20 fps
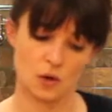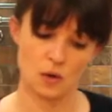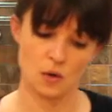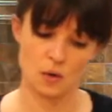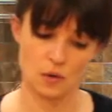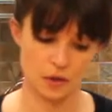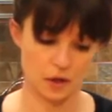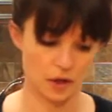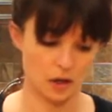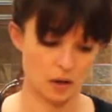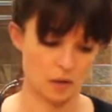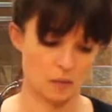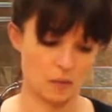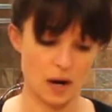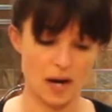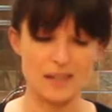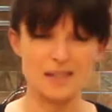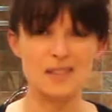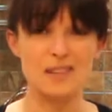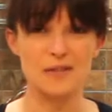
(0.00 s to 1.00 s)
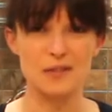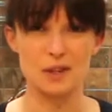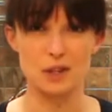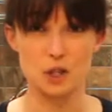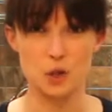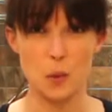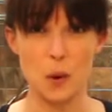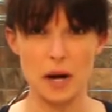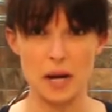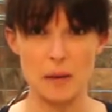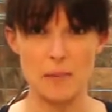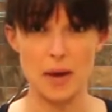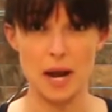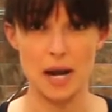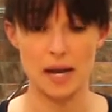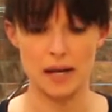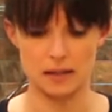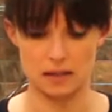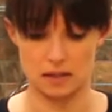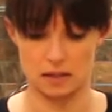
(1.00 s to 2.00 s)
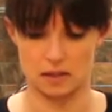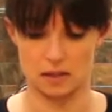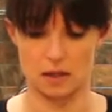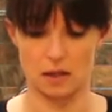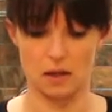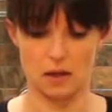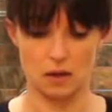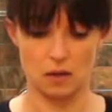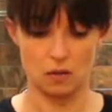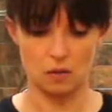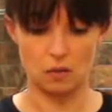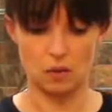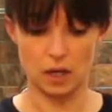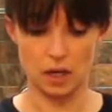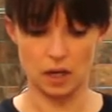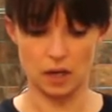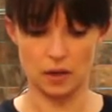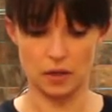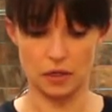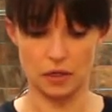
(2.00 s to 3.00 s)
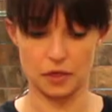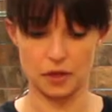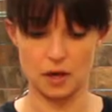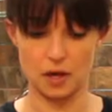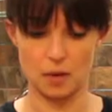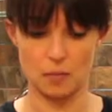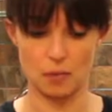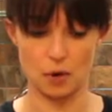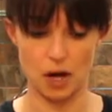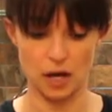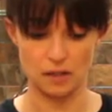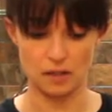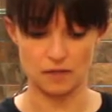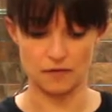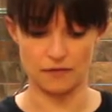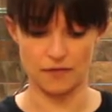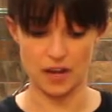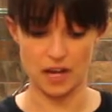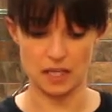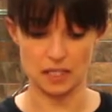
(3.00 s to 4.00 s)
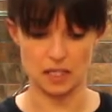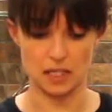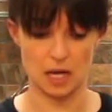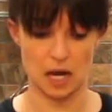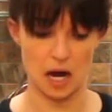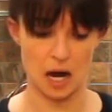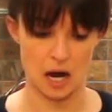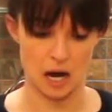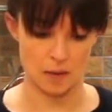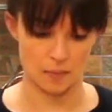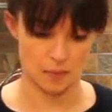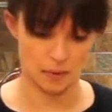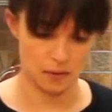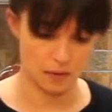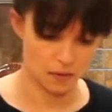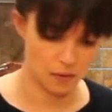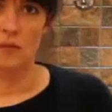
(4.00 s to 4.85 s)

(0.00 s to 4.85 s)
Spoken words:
go the rest of the 20 minutes with the breast face up.